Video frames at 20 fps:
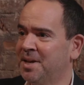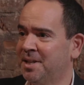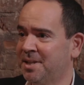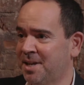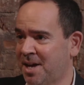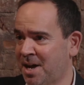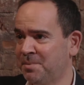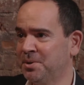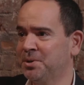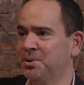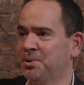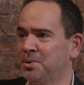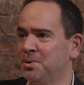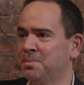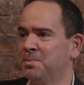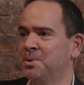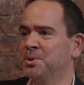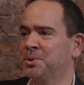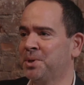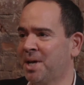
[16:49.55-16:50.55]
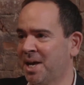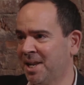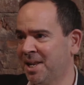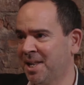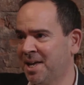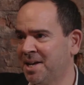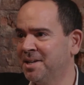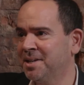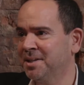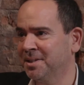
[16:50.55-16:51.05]
And they have a story because I
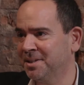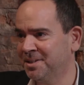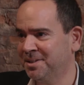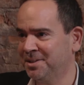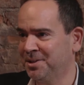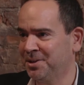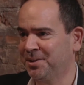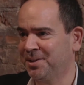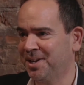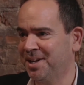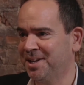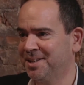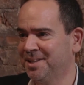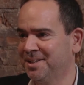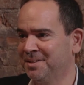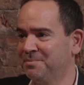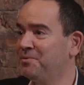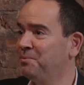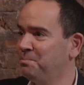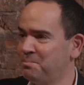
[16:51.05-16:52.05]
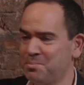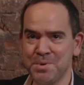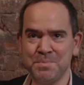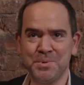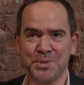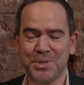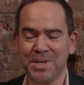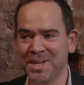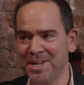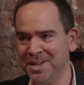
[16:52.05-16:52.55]
like it, pretty
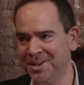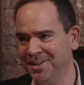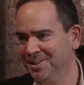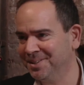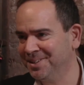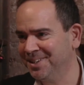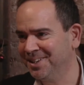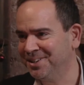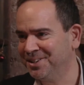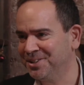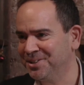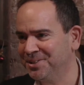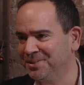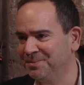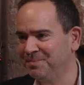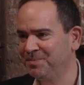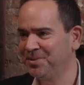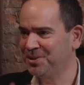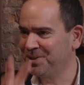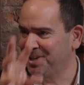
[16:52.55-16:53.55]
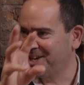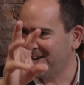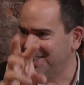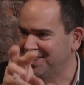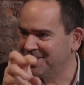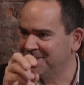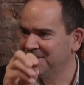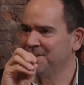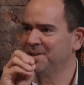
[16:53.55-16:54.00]
much like here. You got